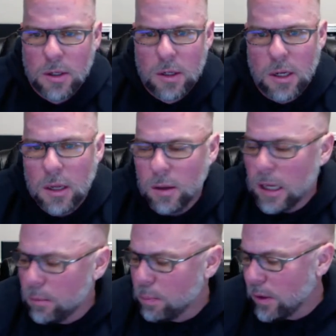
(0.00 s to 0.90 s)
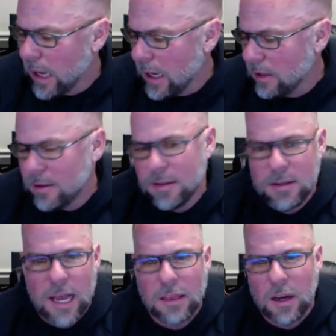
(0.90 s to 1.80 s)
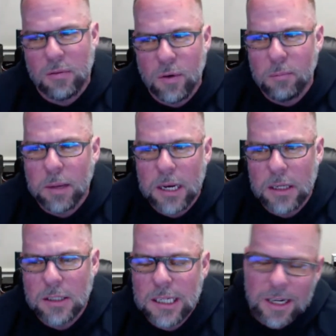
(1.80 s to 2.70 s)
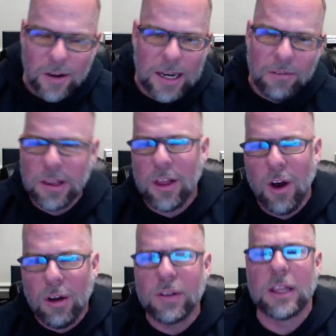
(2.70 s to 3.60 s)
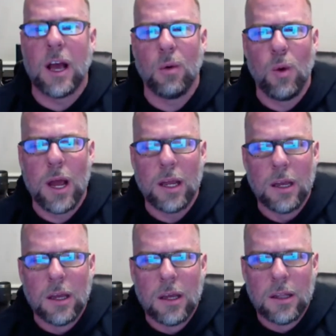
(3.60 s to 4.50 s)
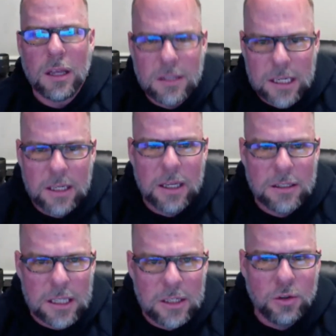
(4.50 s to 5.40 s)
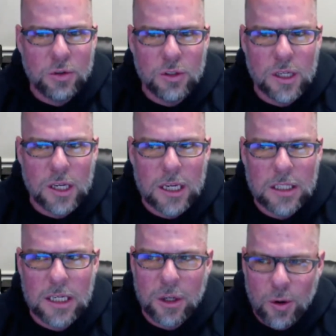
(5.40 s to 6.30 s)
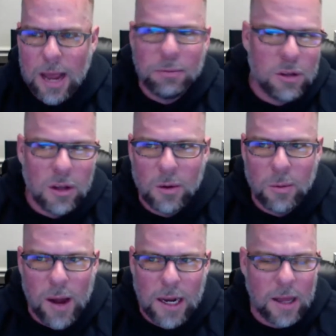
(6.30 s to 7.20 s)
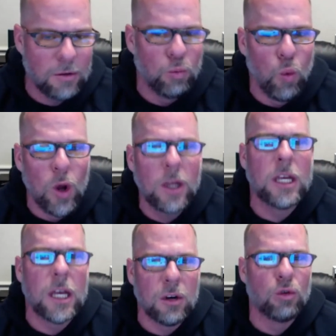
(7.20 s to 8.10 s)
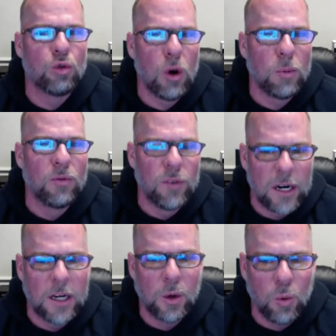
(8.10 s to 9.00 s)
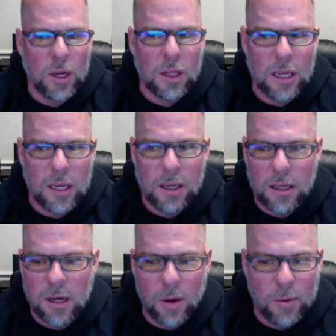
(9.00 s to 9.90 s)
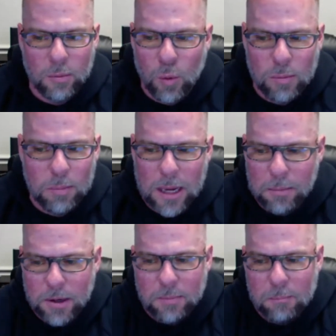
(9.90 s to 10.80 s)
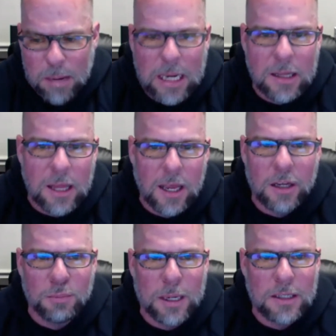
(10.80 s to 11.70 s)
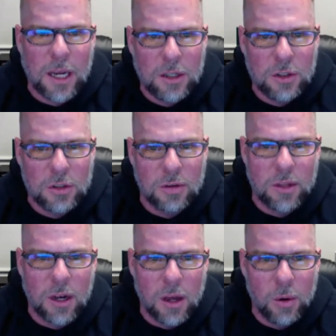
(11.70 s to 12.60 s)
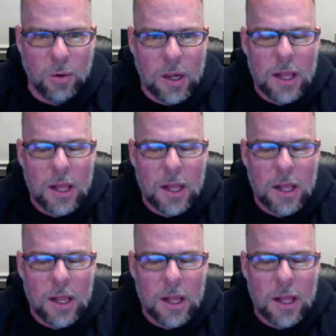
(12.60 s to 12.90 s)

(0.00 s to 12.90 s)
And he sat there for a minute. He said, "I never thought of it that way. That's interesting." He's like, "You're absolutely right. I would get in trouble very quickly, and wouldn't be able to meet the expectations of the loan,